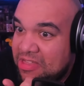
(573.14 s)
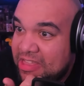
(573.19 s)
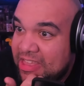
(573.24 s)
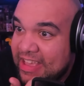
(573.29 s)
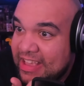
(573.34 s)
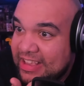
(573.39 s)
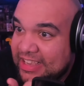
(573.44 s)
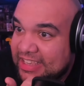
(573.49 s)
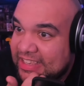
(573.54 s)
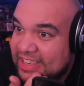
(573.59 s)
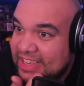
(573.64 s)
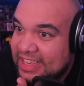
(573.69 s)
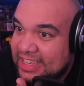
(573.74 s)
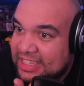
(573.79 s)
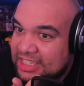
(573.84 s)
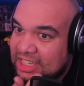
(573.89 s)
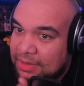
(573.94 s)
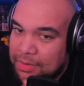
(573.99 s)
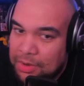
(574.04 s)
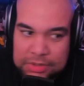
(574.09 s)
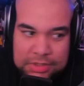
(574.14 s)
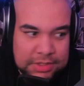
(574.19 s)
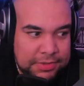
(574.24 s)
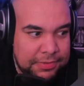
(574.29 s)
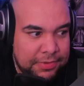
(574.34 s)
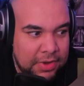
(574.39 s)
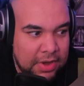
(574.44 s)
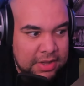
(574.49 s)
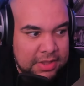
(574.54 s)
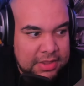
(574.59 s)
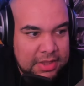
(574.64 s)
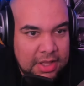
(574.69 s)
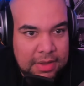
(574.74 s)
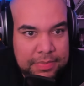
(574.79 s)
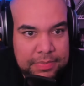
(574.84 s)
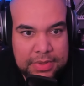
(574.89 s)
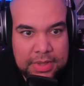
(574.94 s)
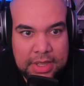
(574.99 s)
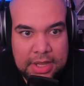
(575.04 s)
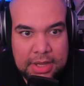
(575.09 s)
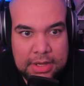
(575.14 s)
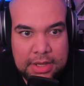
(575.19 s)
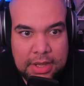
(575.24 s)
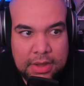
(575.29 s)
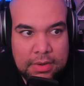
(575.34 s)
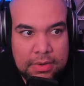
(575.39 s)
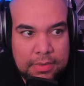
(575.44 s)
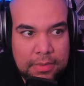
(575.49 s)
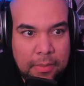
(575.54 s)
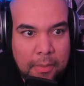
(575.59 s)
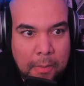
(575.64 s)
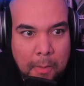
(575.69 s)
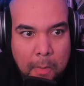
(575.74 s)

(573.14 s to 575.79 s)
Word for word: This is the most fucked up thing, yo.